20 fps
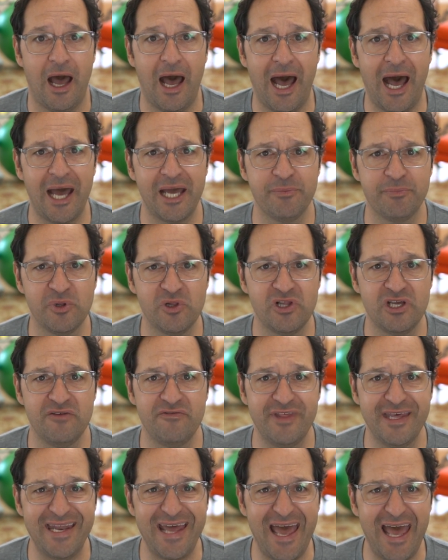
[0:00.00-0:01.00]
I
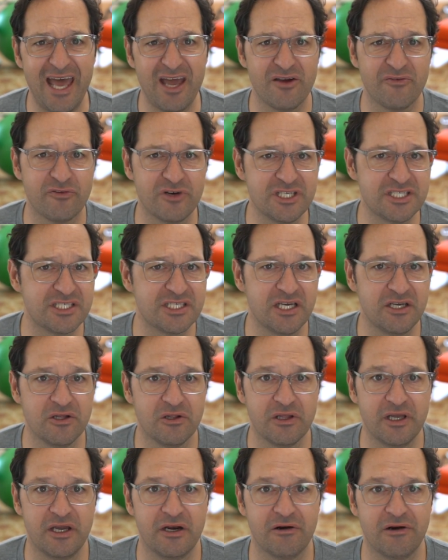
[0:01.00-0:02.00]
believe that every
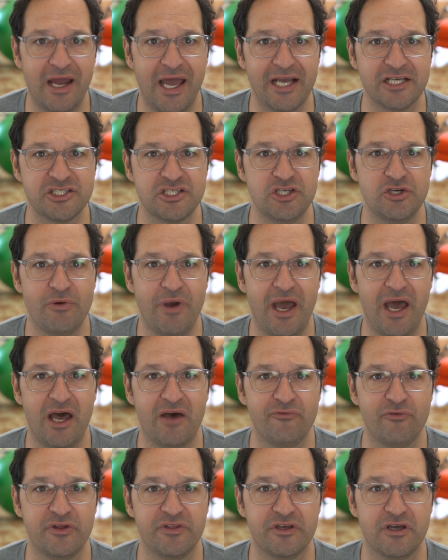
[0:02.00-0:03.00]
single interaction you
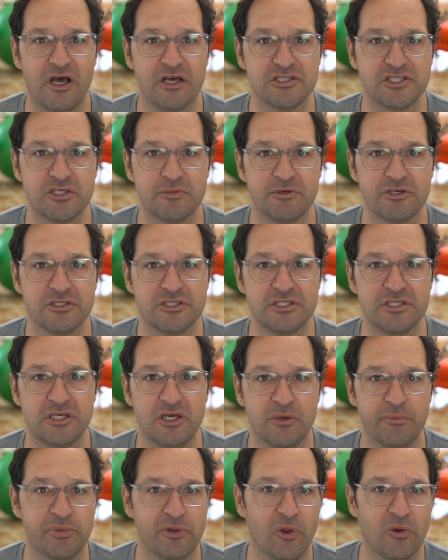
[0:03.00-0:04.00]
have with customers,
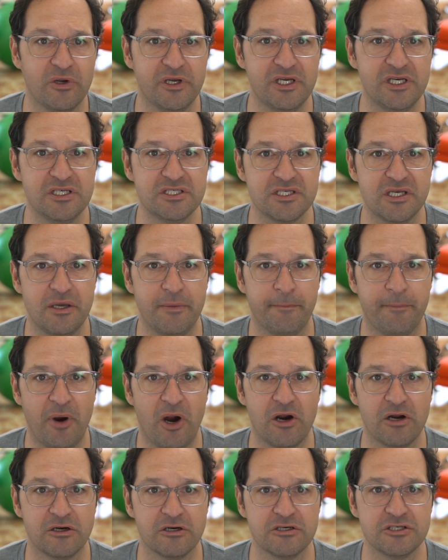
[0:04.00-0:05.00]
employees, and
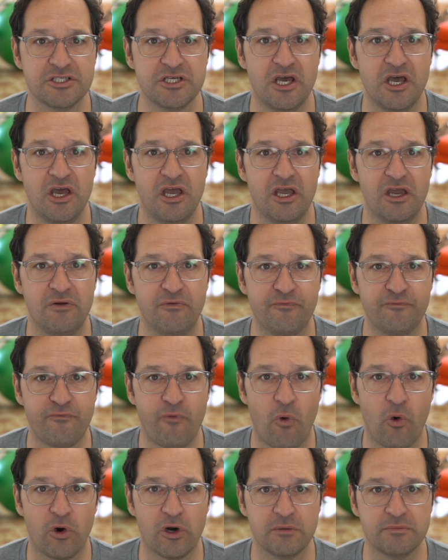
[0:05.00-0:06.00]
partners
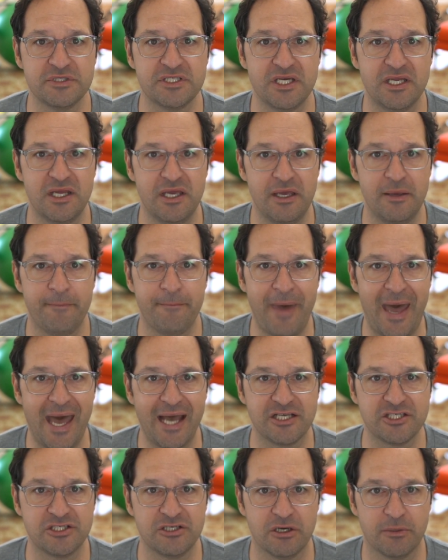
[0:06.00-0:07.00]
informs and
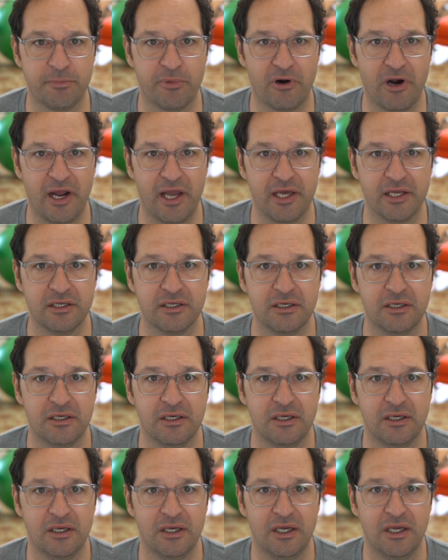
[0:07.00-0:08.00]
impacts your brand.
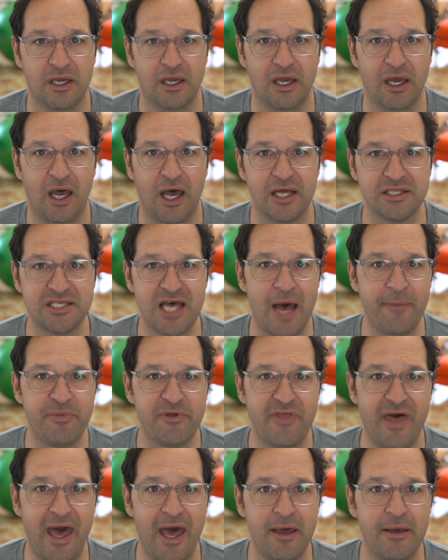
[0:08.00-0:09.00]
On top
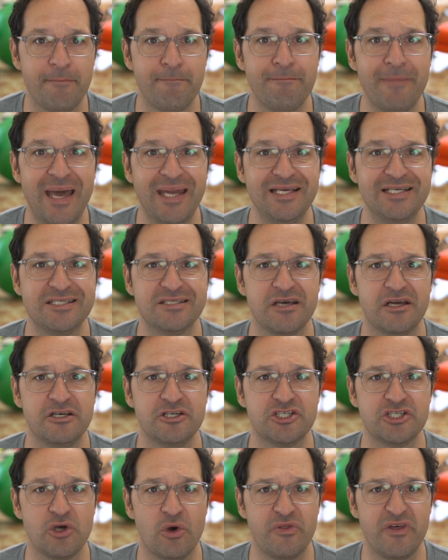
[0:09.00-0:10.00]
of that, many studies
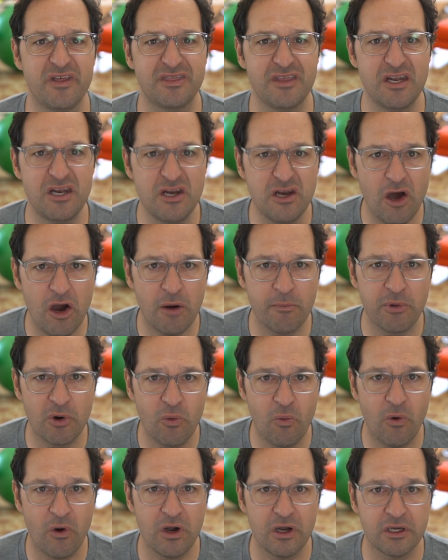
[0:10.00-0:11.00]
show that the
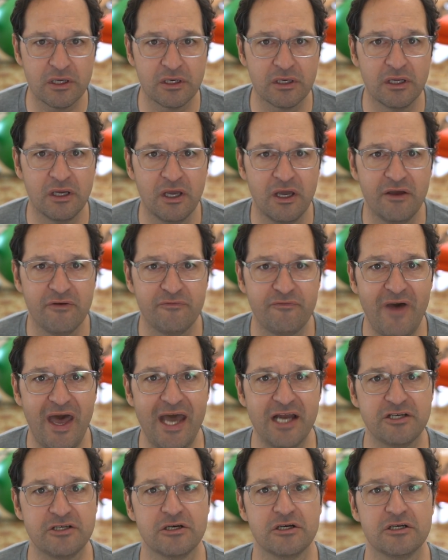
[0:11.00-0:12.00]
#1
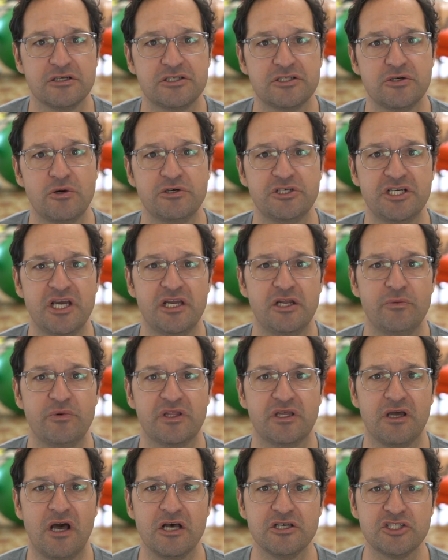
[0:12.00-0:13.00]
factor associated
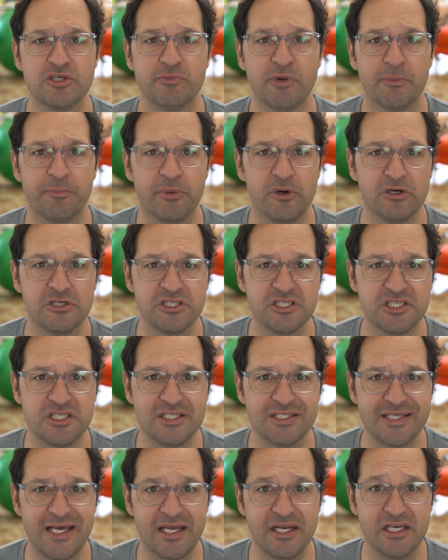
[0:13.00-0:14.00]
with customer purchase
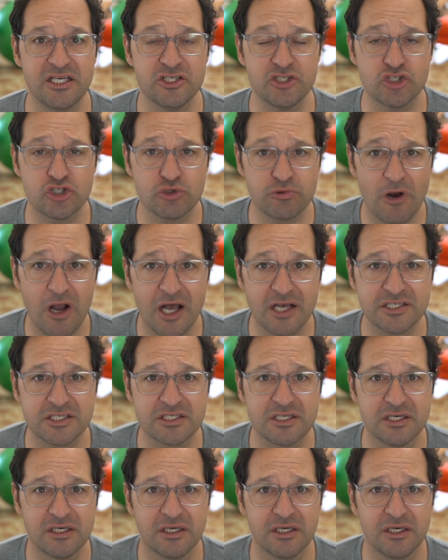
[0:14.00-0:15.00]
intent is
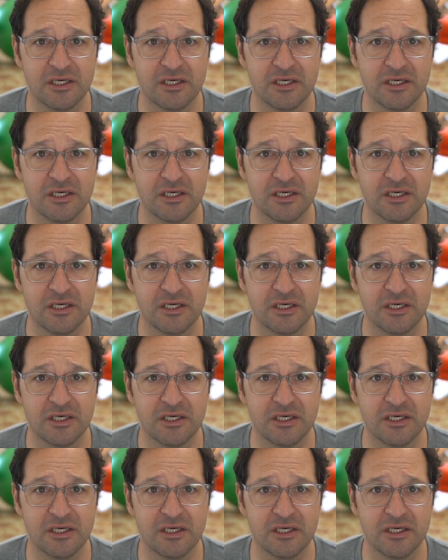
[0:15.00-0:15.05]
trust.